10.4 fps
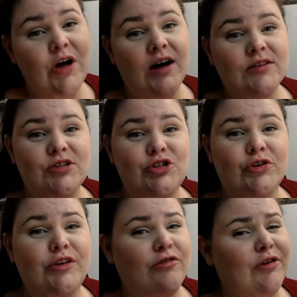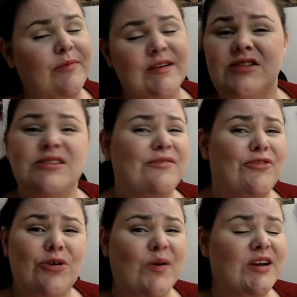to join the group, there's just a few
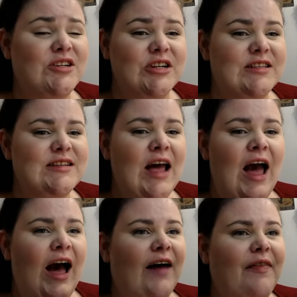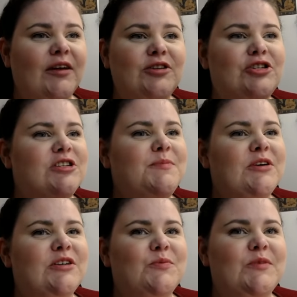questions, and that's just
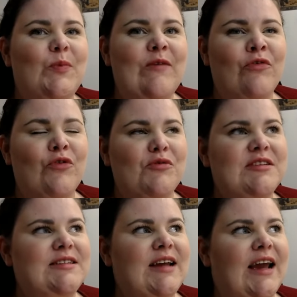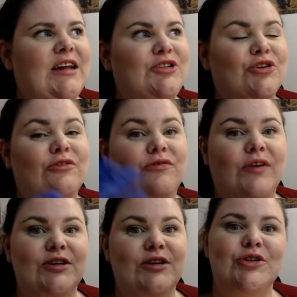because we went through a stage of,
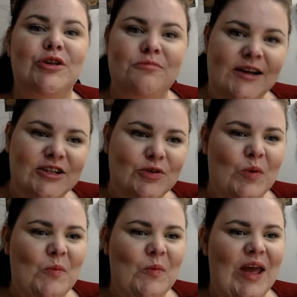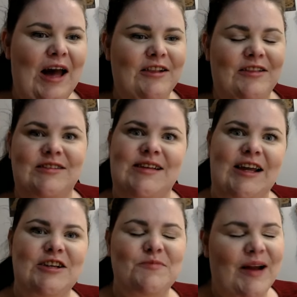as you can imagine, when we had the
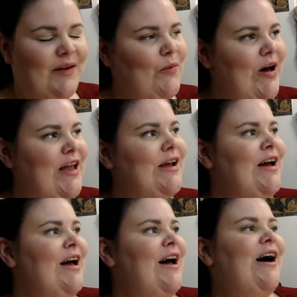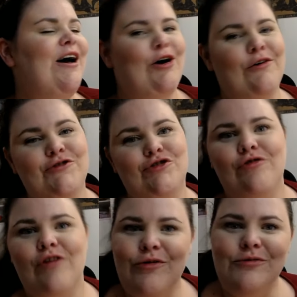stage back when, of
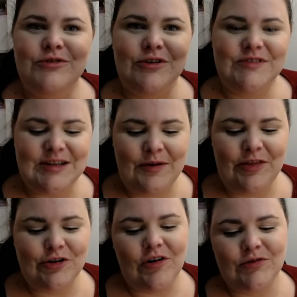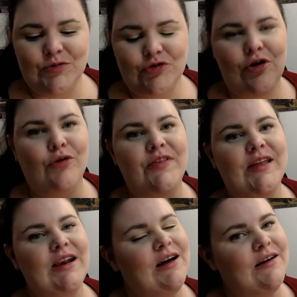trolls. Obviously, when the trolls were trolling the
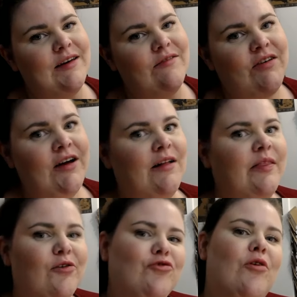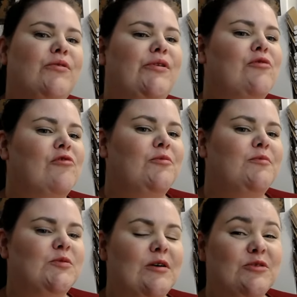live, they were trolling the group as
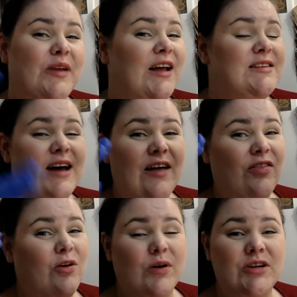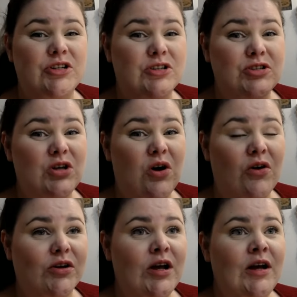well, so we had to add the questions on.
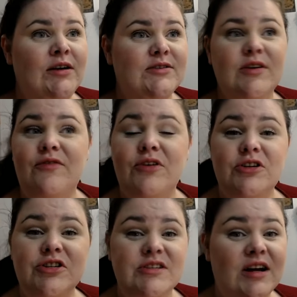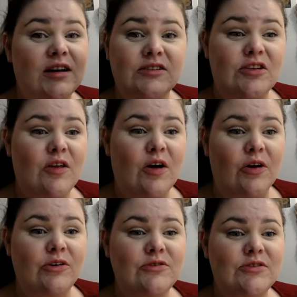So if you can just answer
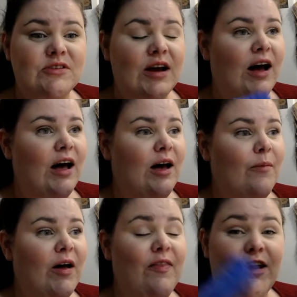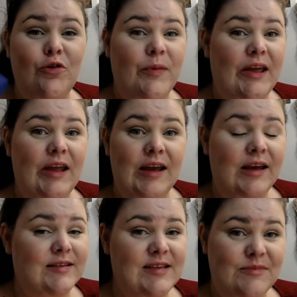those, and then you'll be
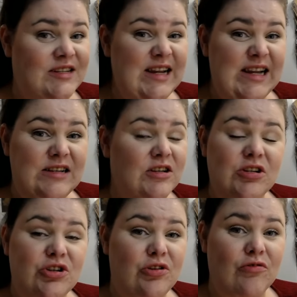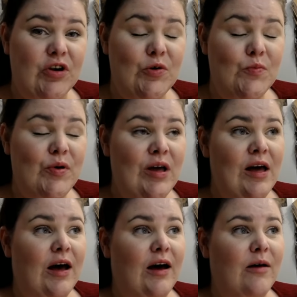accepted in to the group.
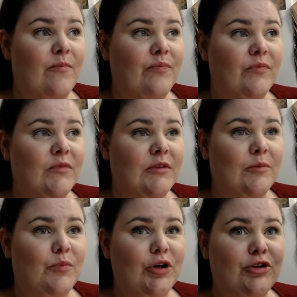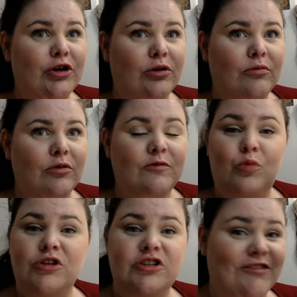But you don't,
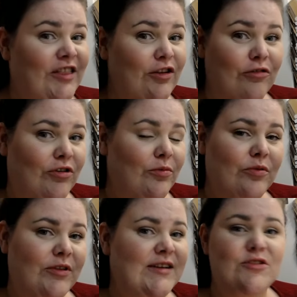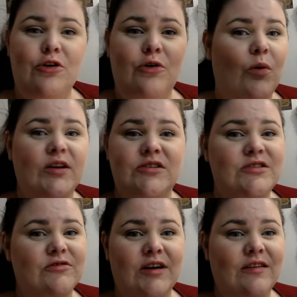once you're in the group, there's no questions
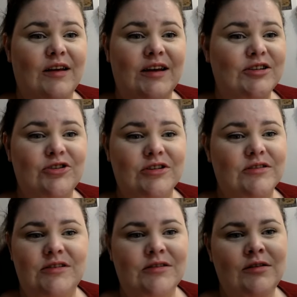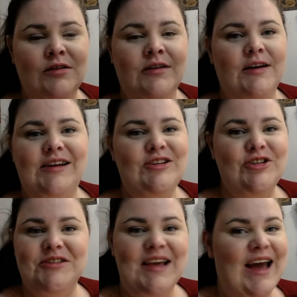or anything. It's just
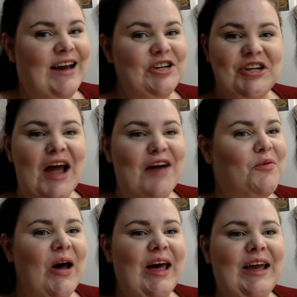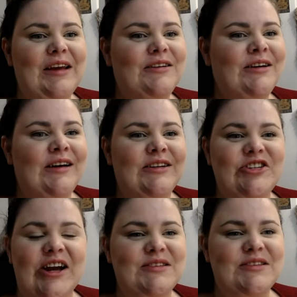yeah, share away,
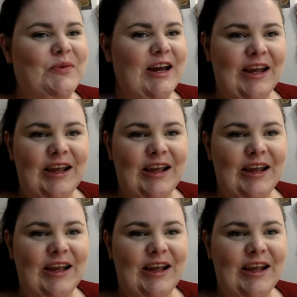chat away,